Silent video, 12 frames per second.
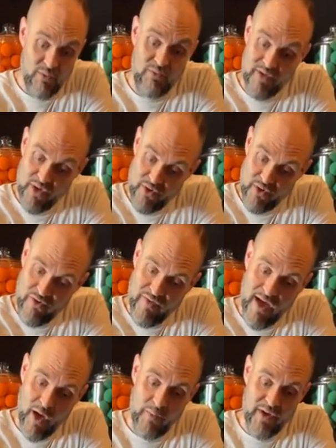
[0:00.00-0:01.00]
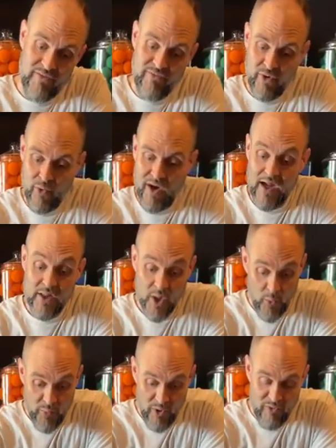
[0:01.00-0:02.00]
We've been doing the LP for a while,
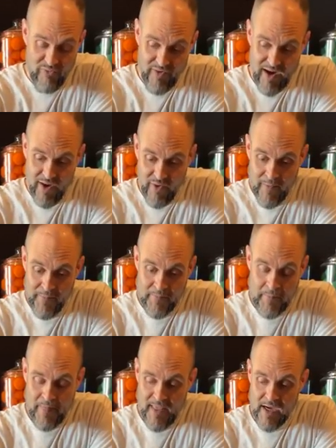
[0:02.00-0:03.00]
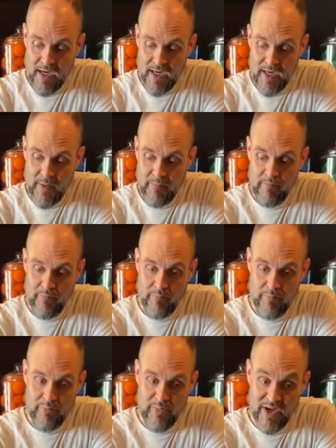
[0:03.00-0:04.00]
low profile,
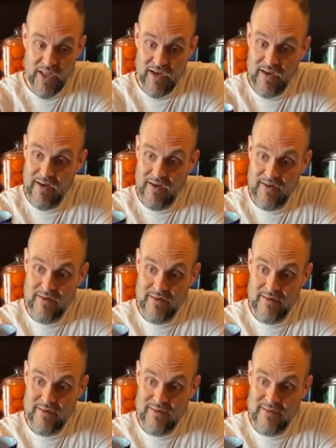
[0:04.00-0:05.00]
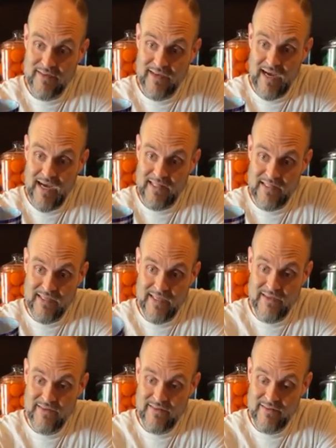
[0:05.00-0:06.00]
but
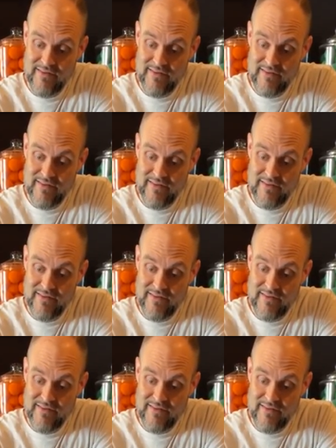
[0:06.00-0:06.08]
golly,